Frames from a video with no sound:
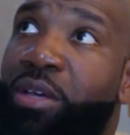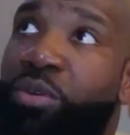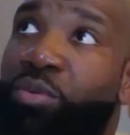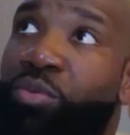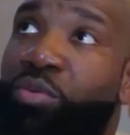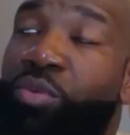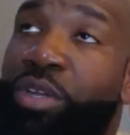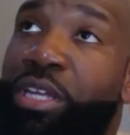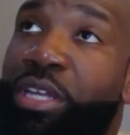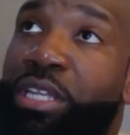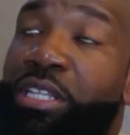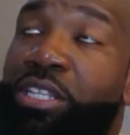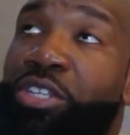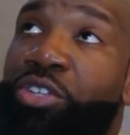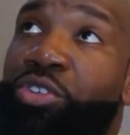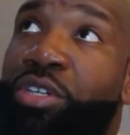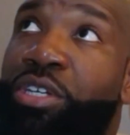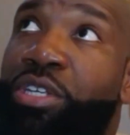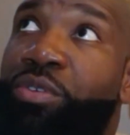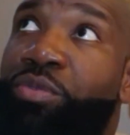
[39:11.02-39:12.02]

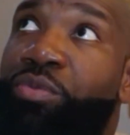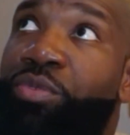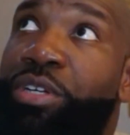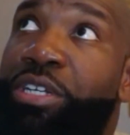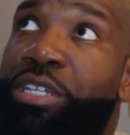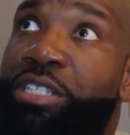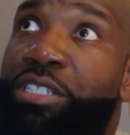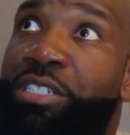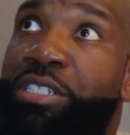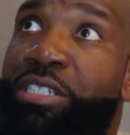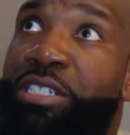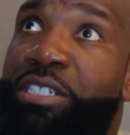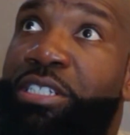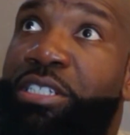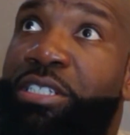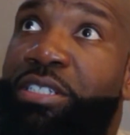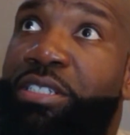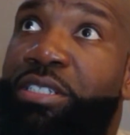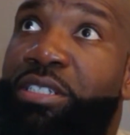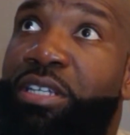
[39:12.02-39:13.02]
You can reach
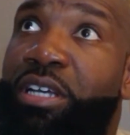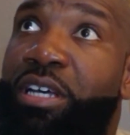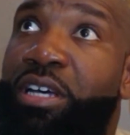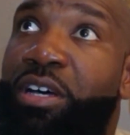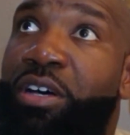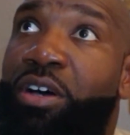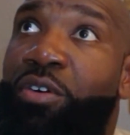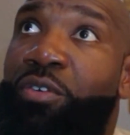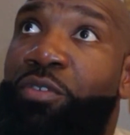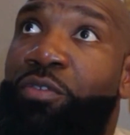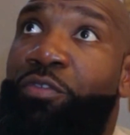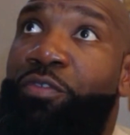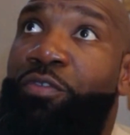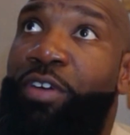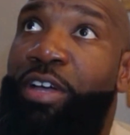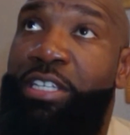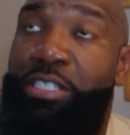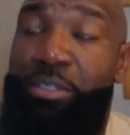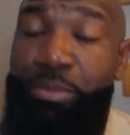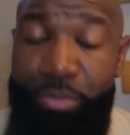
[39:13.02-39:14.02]
us on
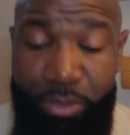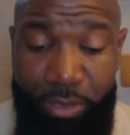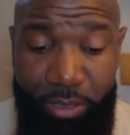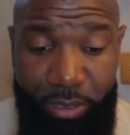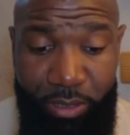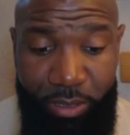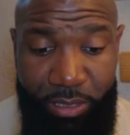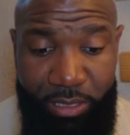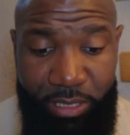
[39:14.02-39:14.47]
Facebook.